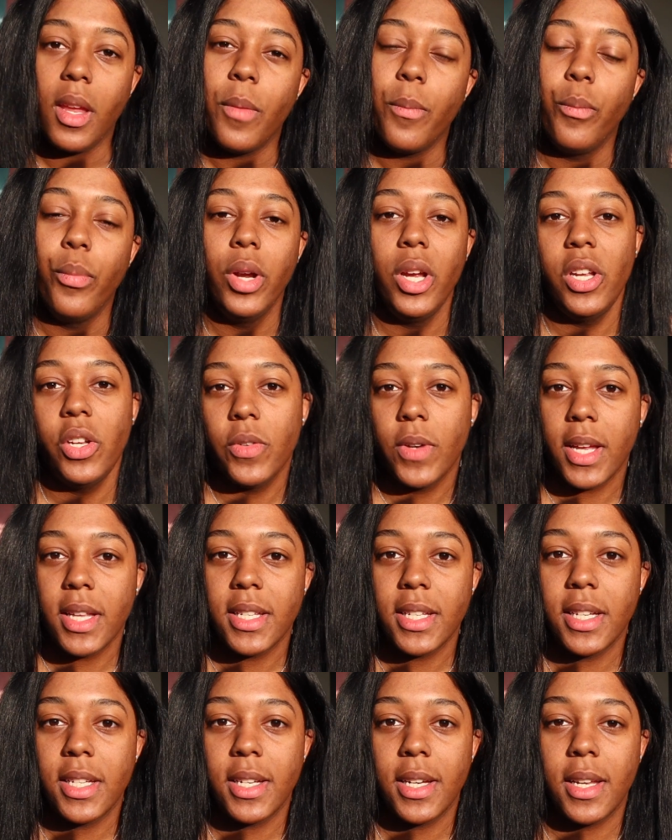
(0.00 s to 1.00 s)

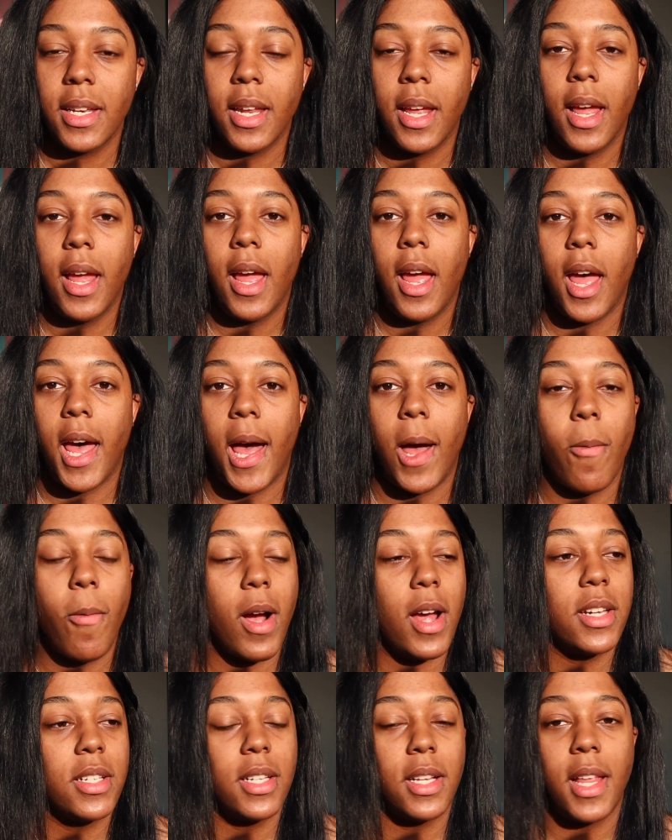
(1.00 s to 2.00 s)
pre-transition, I
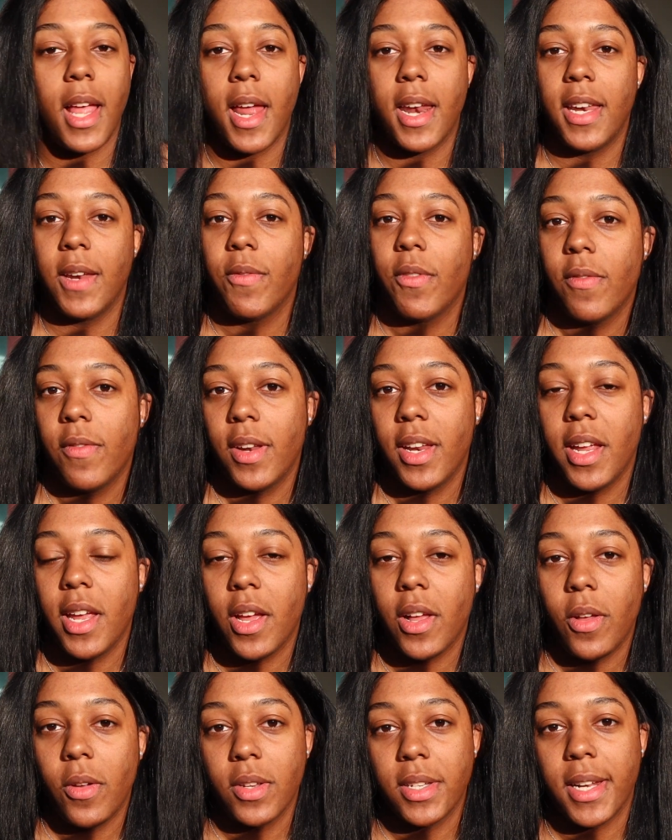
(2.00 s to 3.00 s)
watched a lot of different
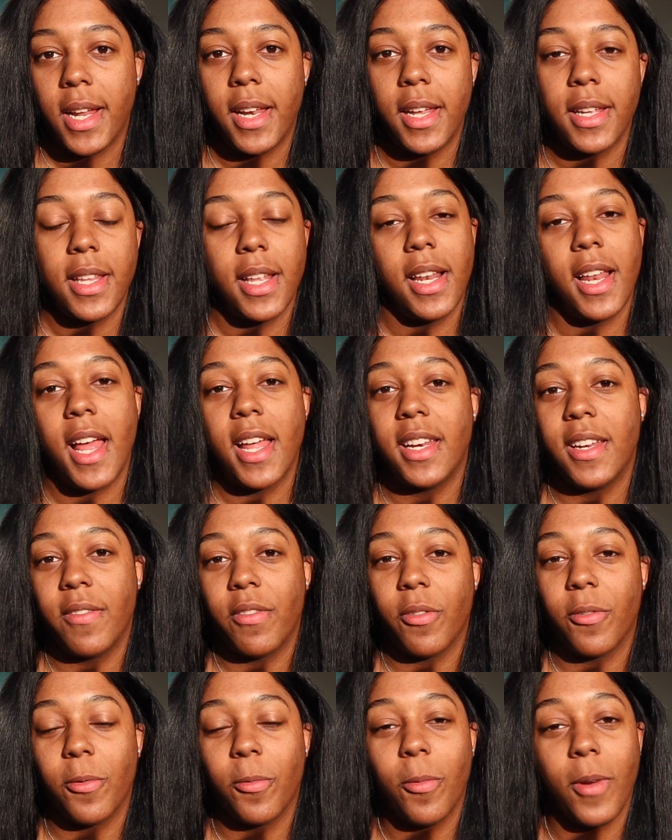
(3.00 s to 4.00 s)
videos and I looked at a lot of
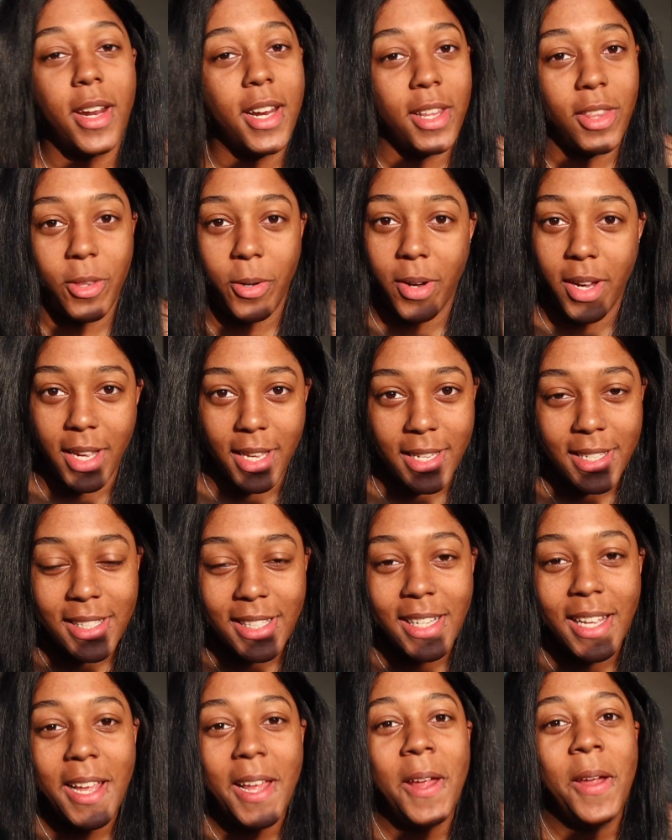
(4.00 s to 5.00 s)
different Reddit threads.
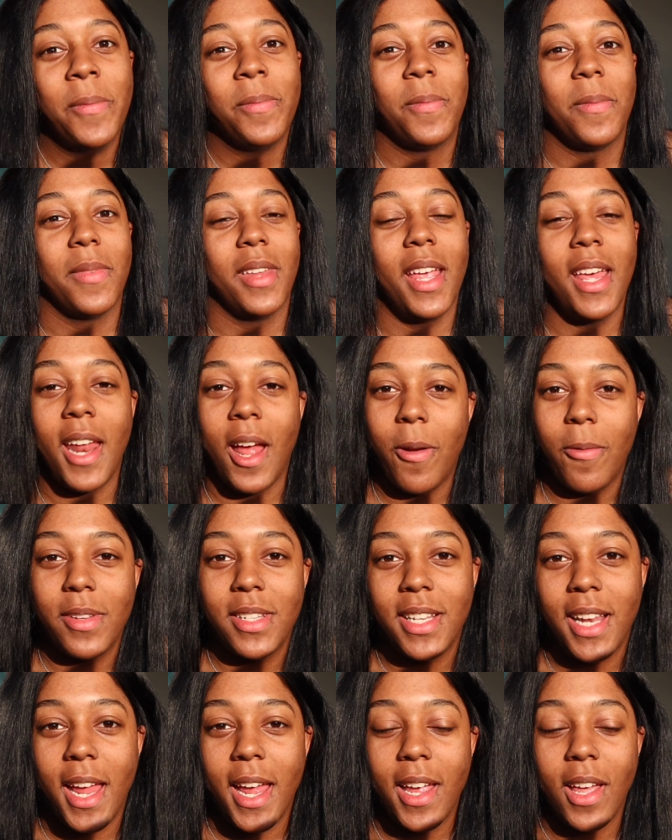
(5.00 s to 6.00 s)
And I
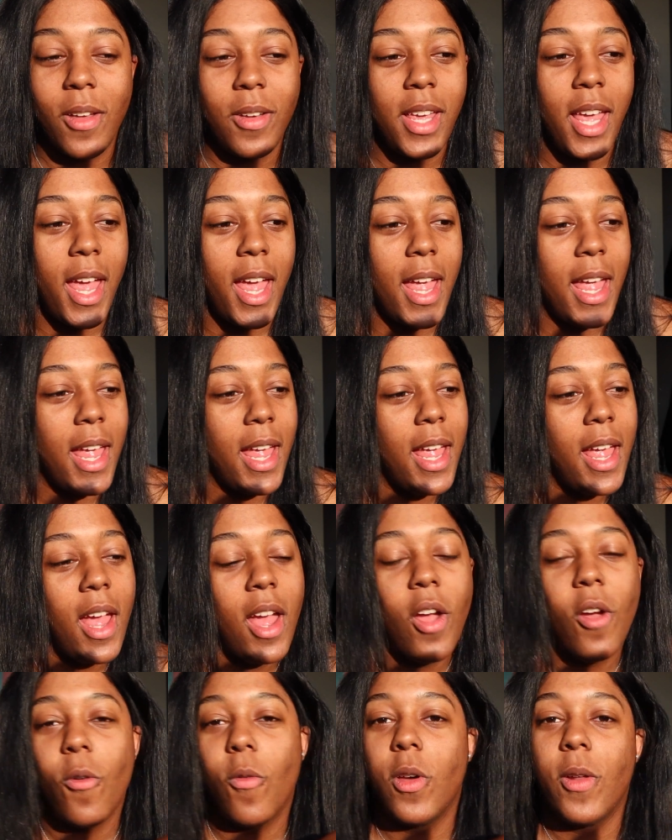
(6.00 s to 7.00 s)
was like, okay,
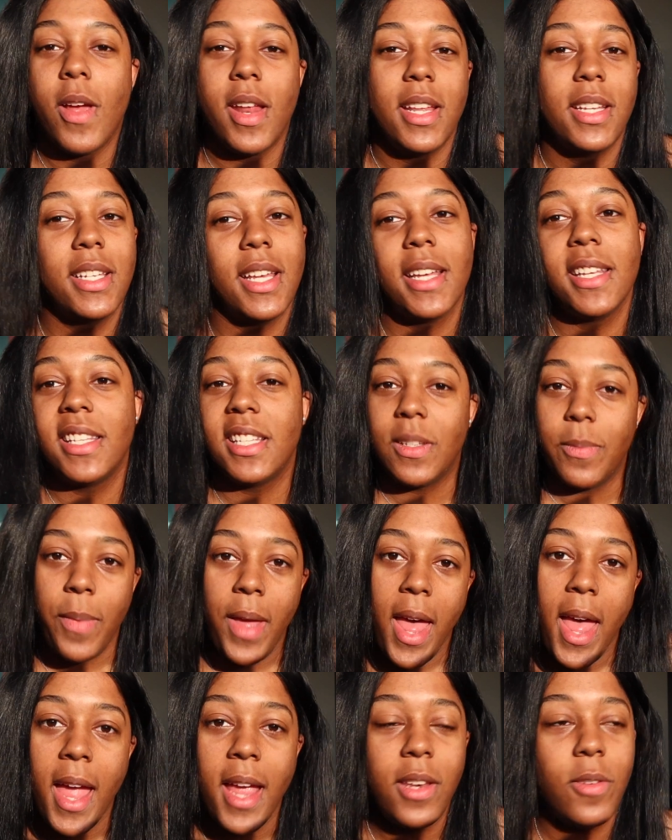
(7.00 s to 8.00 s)
what do I need to
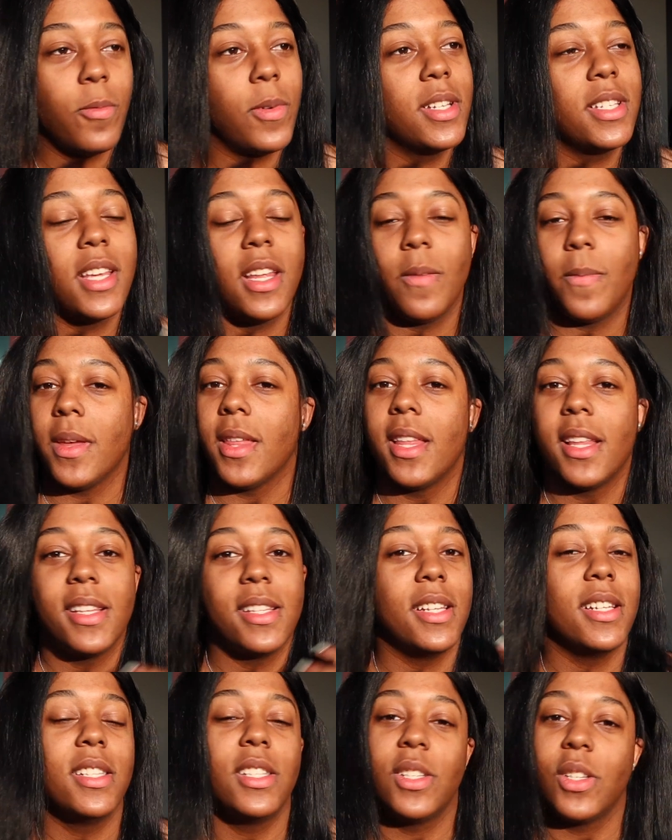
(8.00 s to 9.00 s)
expect? What's going to be
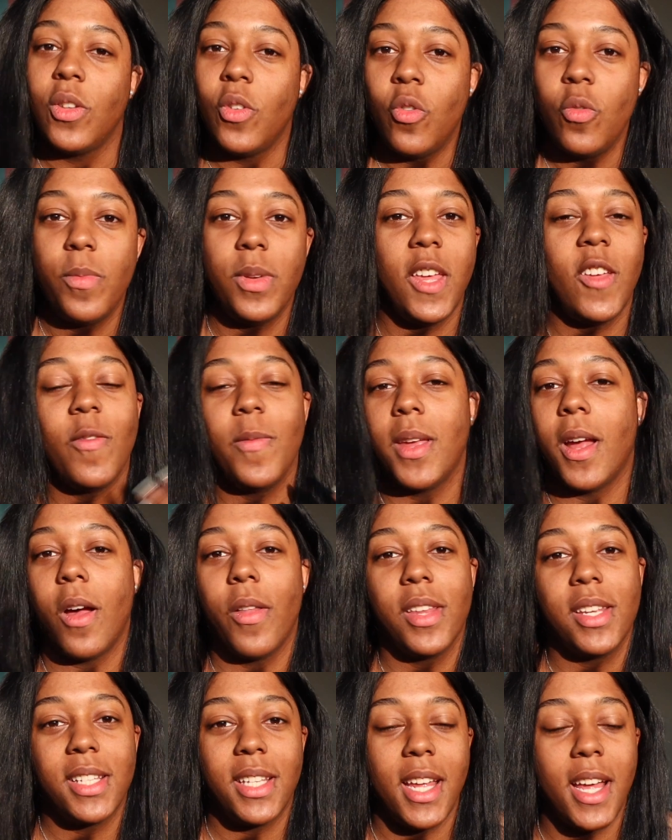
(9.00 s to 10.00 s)
the scoop? Give me all
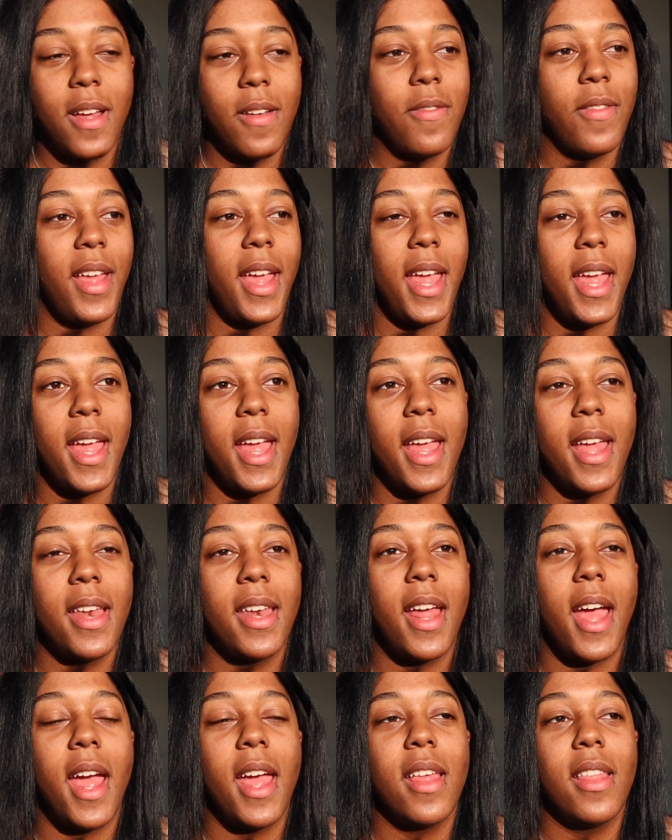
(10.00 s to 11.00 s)
the stuff. And
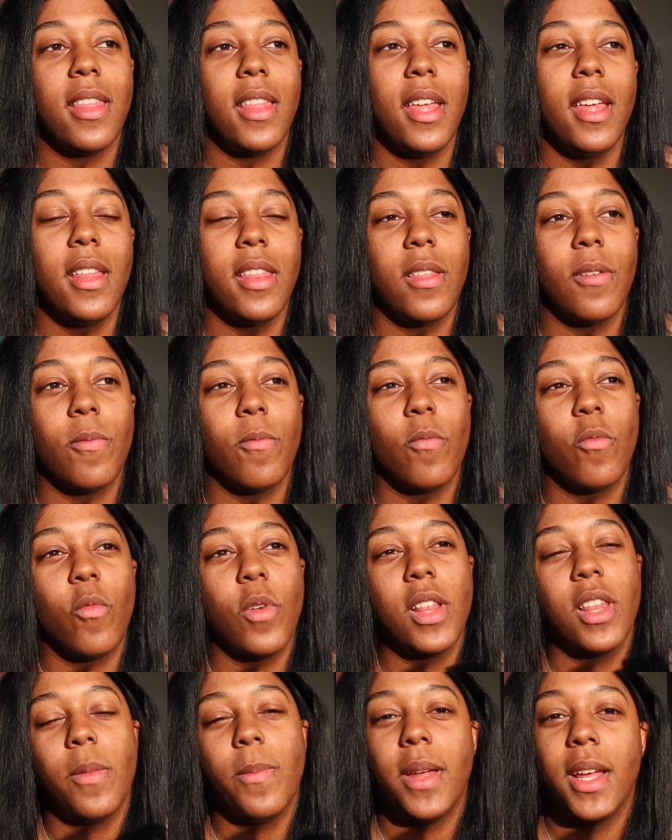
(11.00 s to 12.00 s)
I think
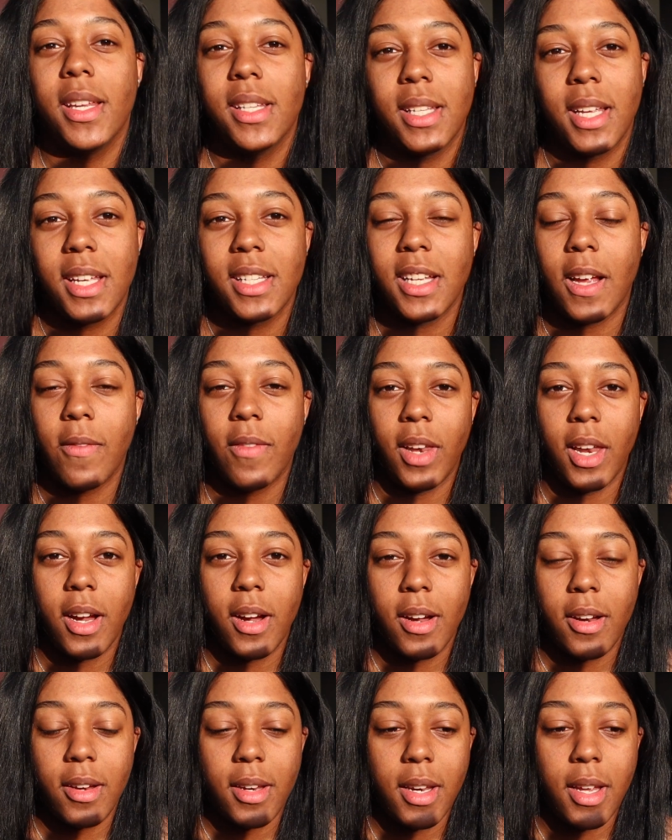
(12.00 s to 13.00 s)
one of the biggest things I've
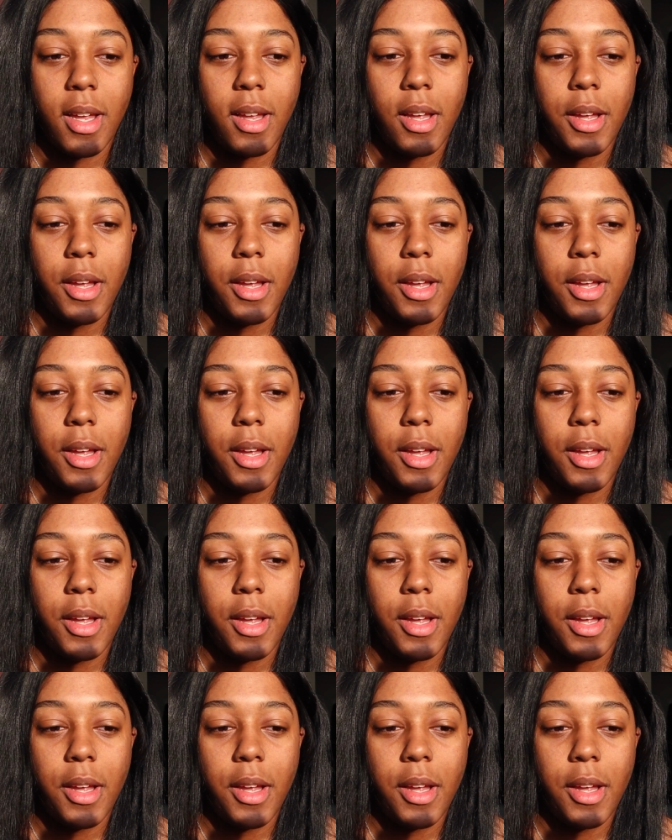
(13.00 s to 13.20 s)
learned